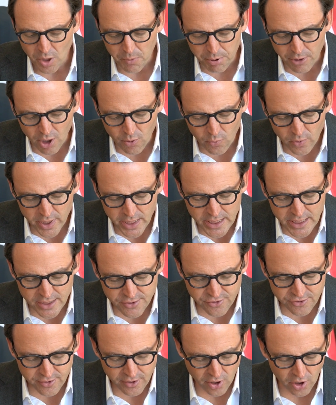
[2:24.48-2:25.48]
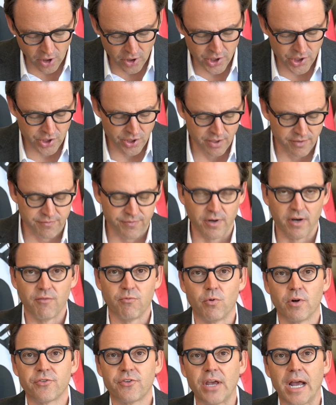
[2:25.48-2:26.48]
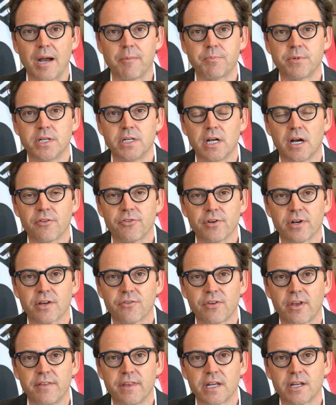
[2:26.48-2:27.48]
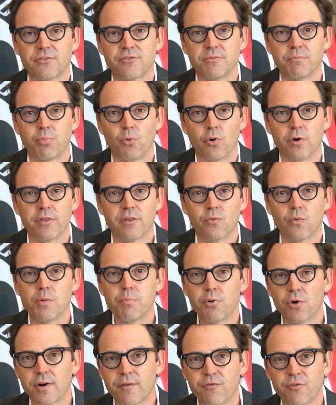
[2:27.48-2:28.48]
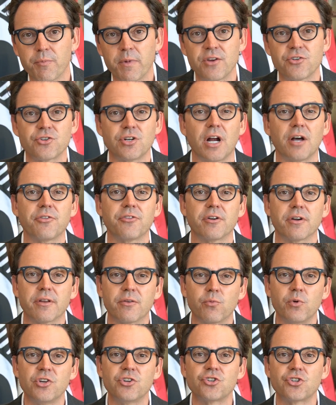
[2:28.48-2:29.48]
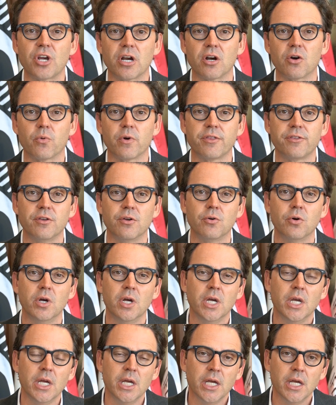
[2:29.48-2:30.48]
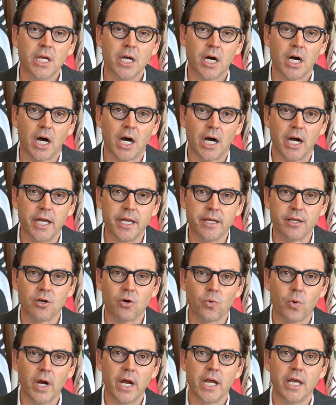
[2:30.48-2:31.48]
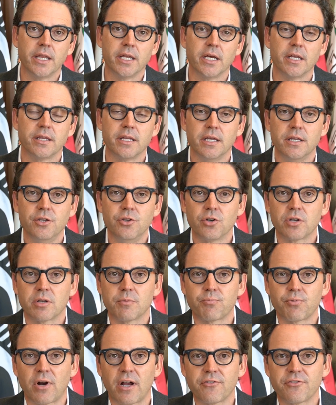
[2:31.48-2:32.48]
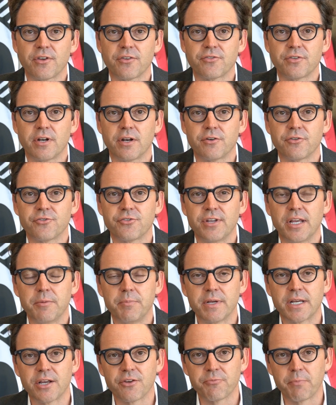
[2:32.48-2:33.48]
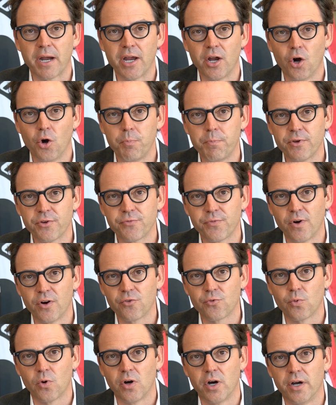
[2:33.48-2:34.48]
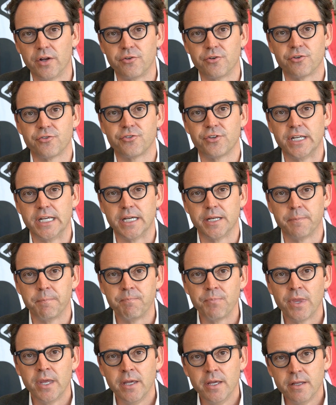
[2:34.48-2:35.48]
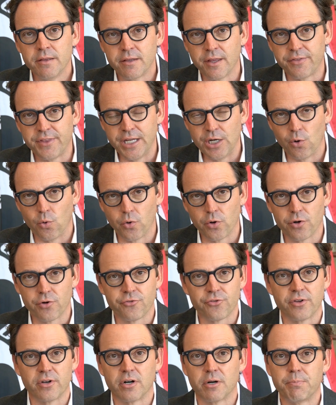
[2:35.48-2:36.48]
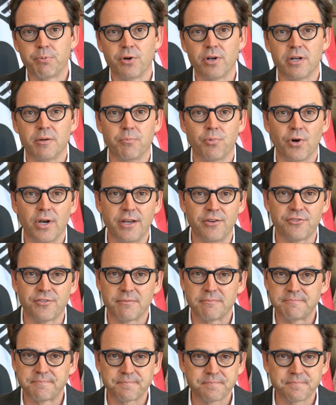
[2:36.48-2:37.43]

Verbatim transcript: But I want to get to the heart of, of what's happening out there because I think it's important that we put information out there and we share it with you uh, in a way that, that you can process and understand because my hope is folks will understand that the orders that are put in place,